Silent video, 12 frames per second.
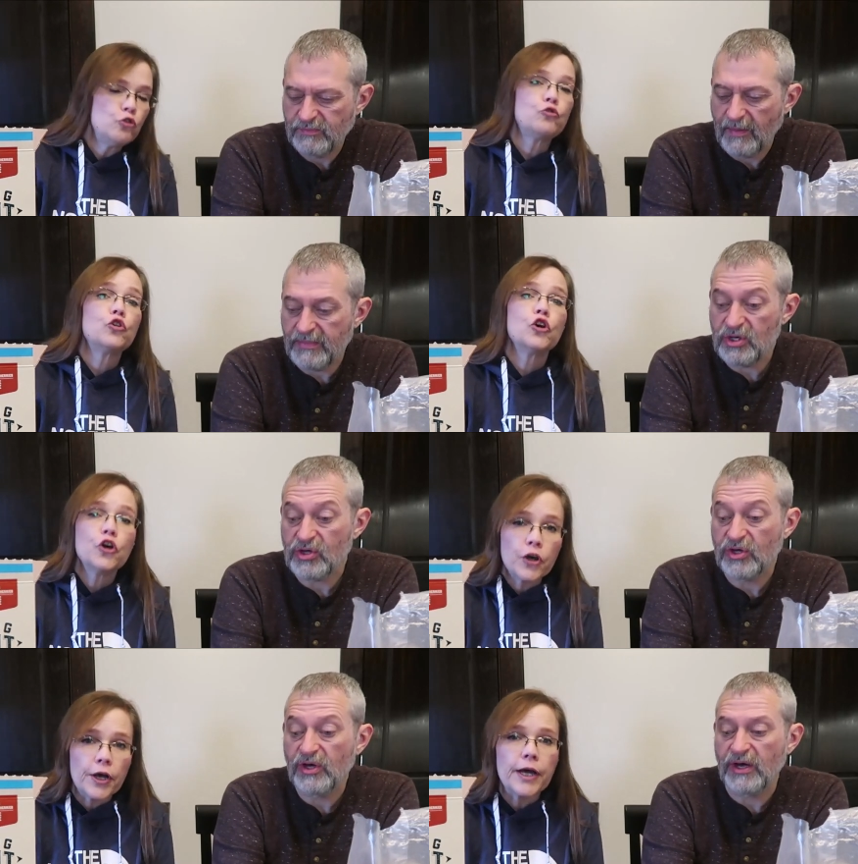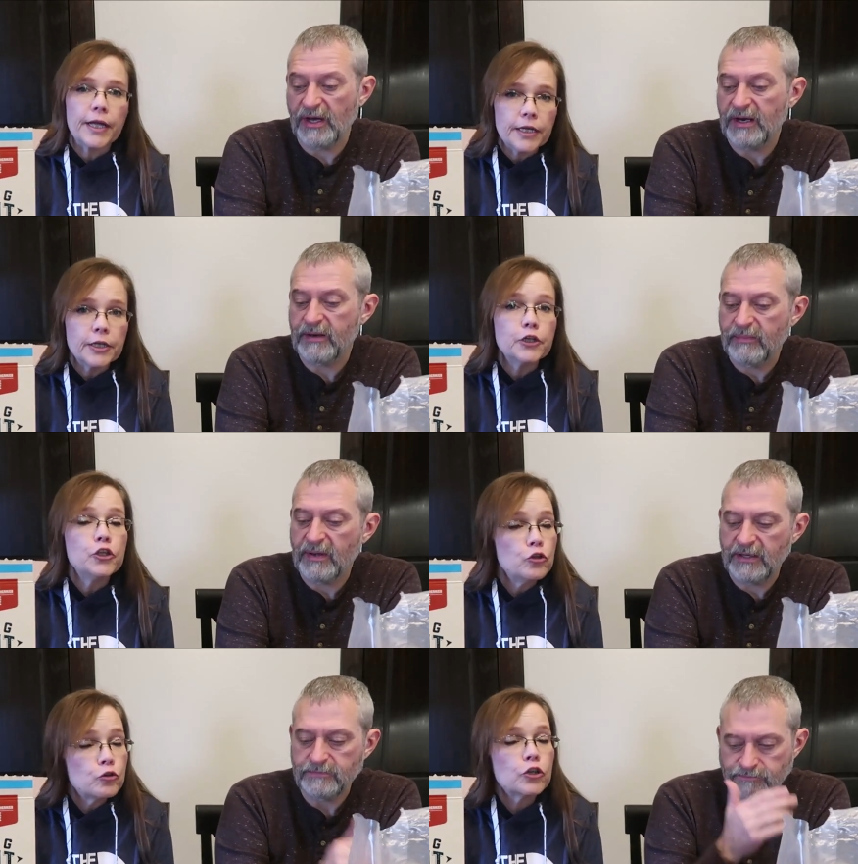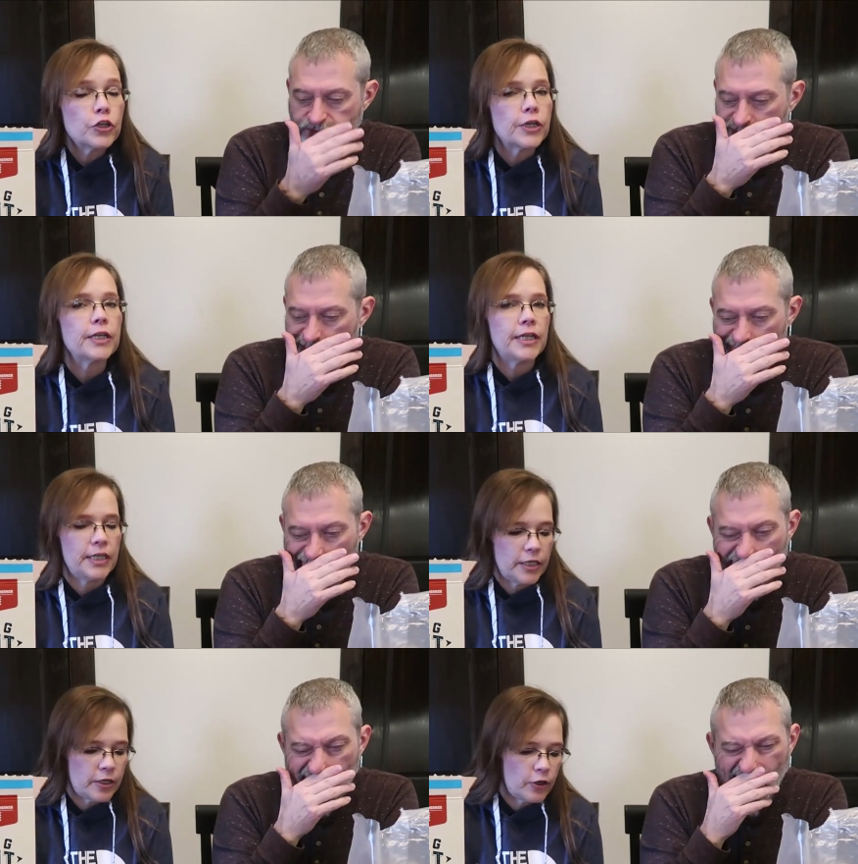Speaker 1: You I mean, could, you could, but you
Speaker 2: could
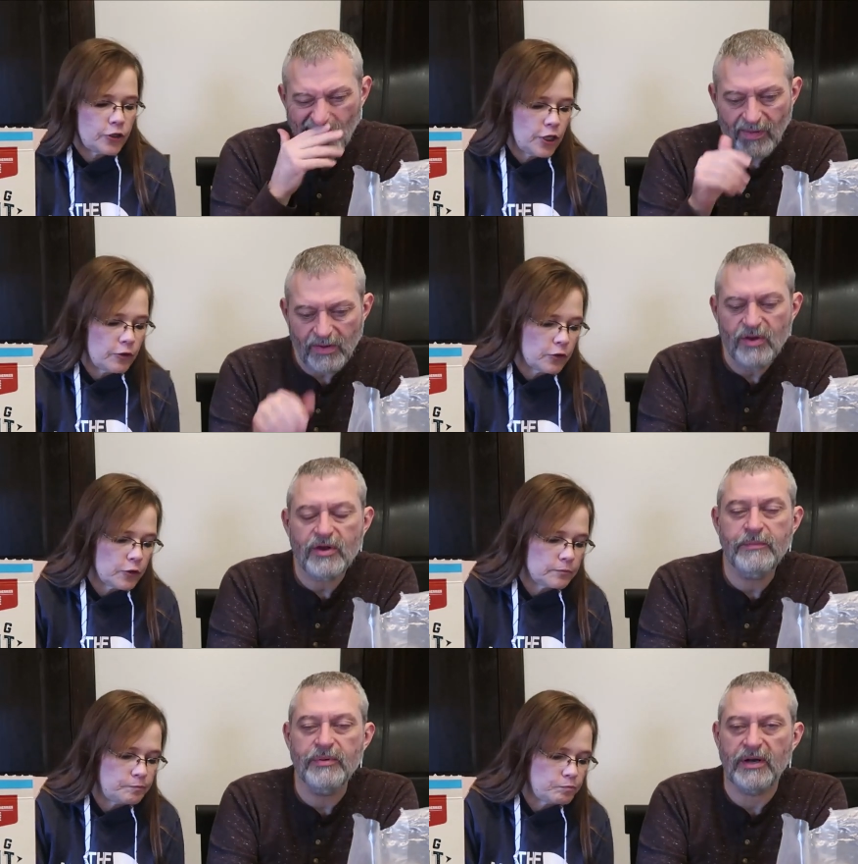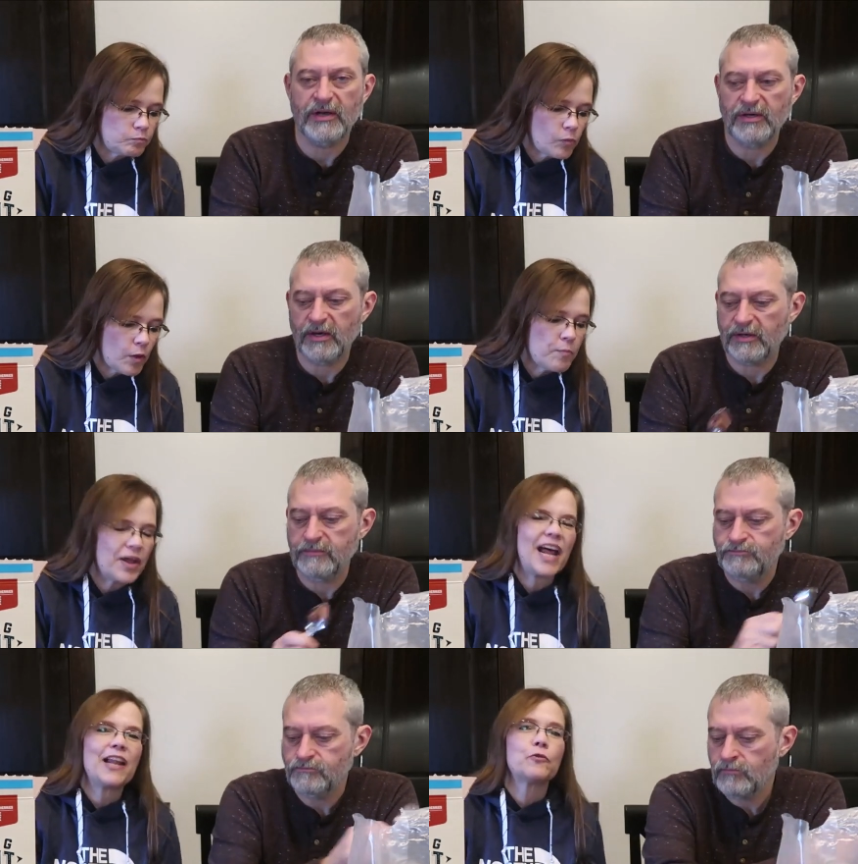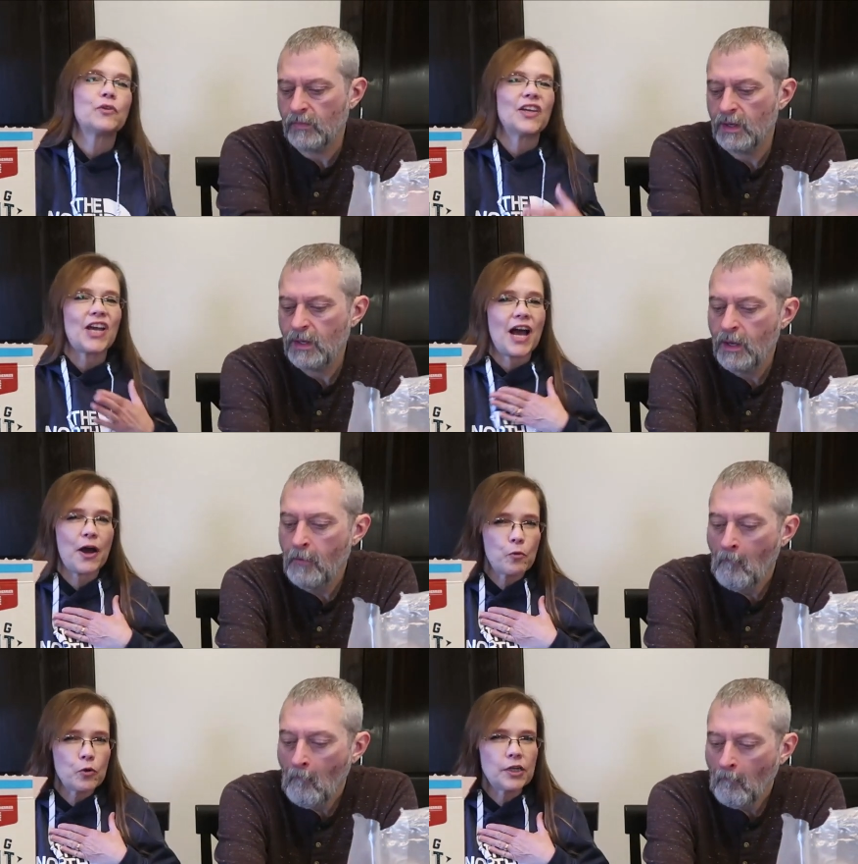eat it on yogurt. You could put on yogurt, but I don't think I
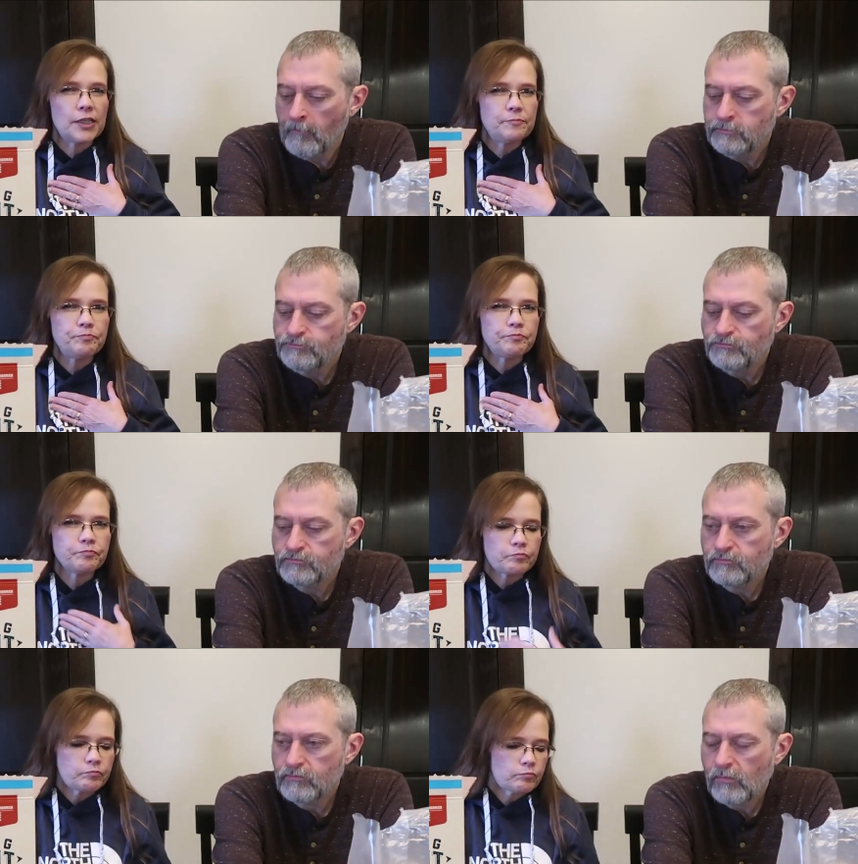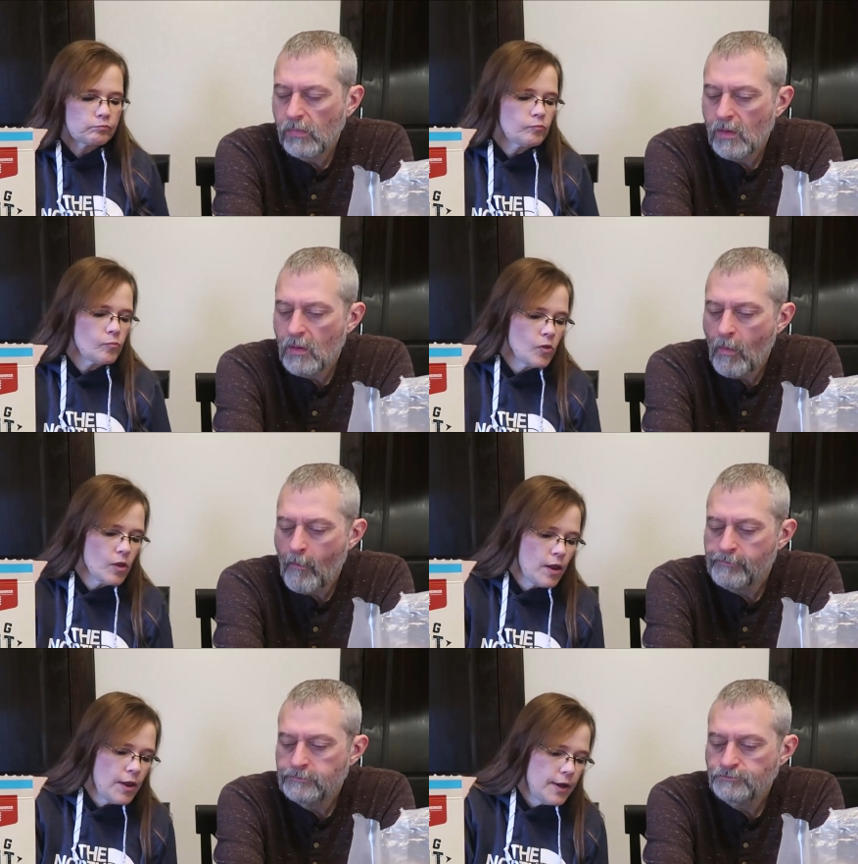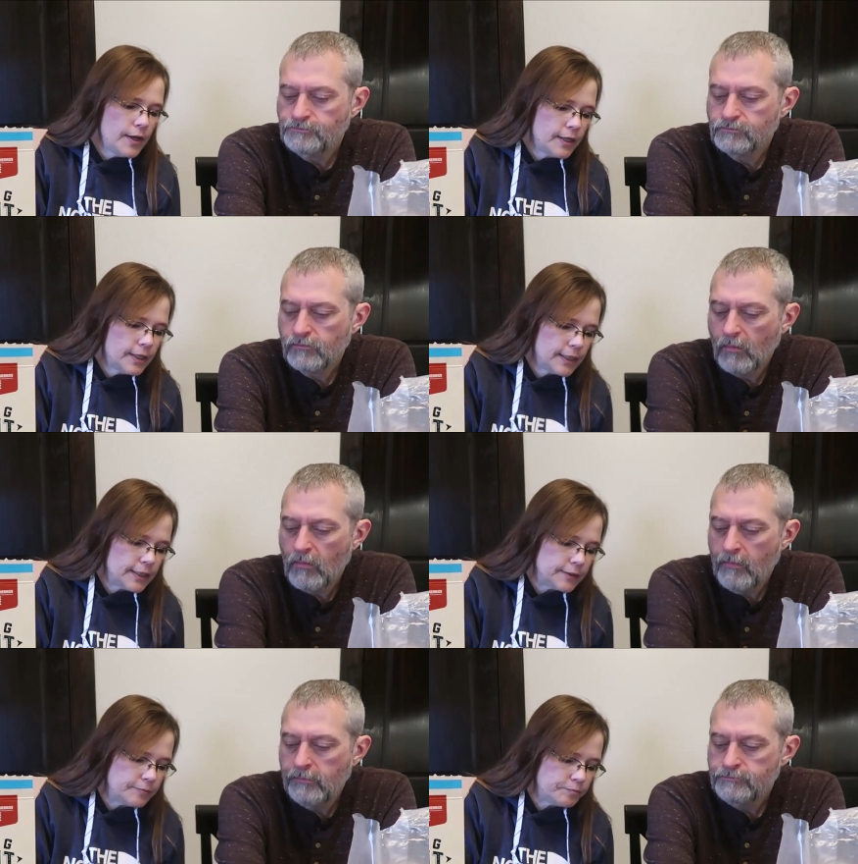would.
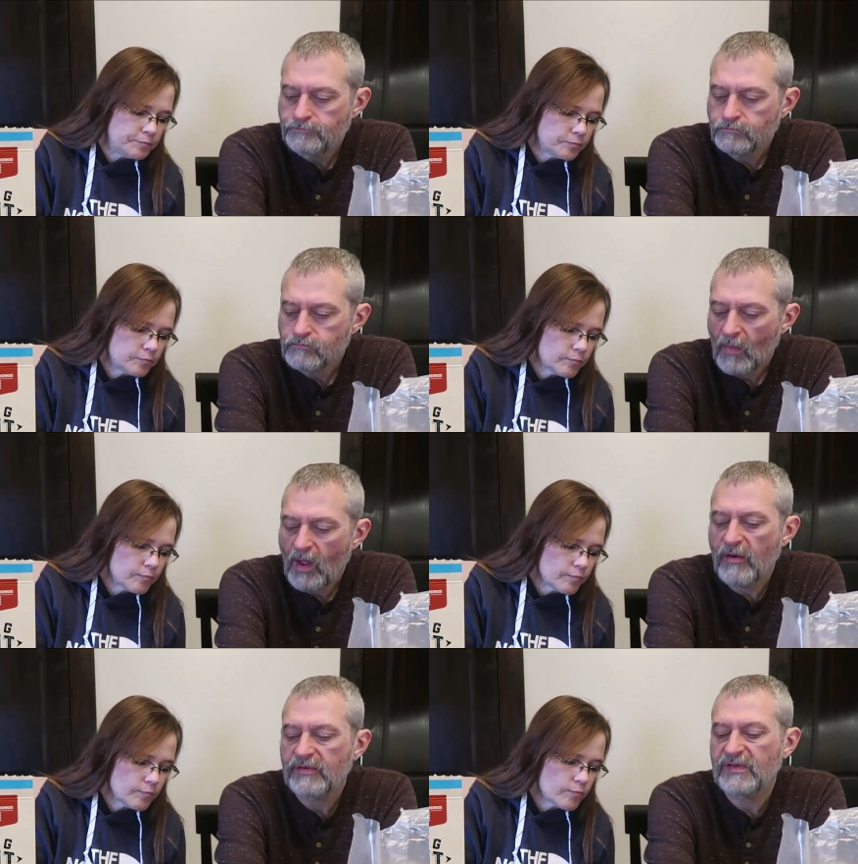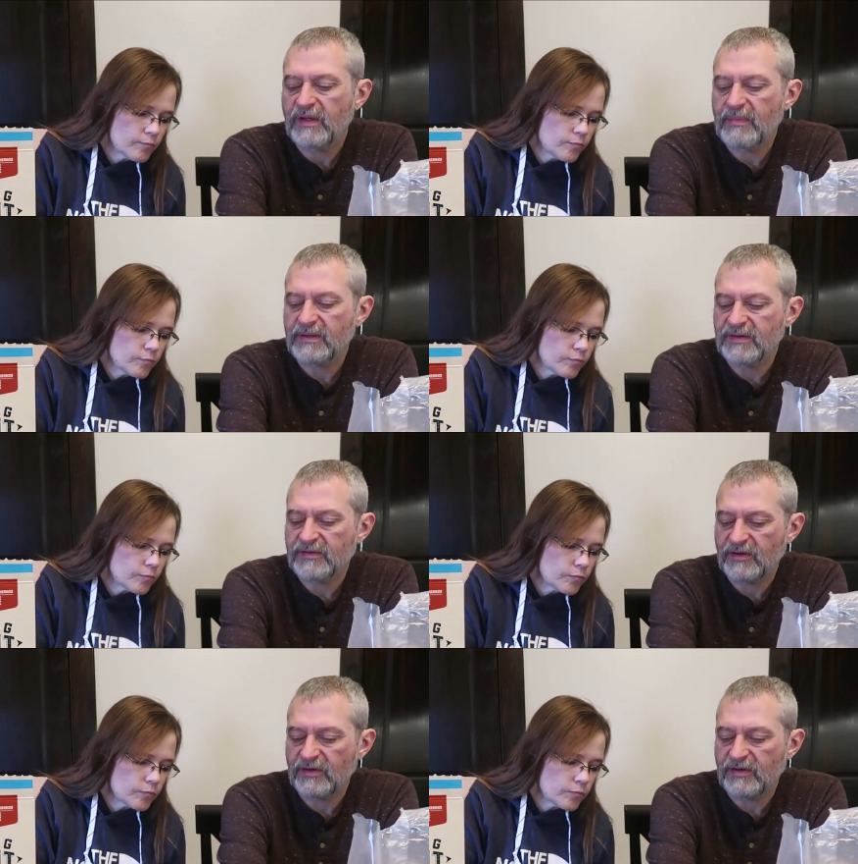
Speaker 1: Um, I always think about this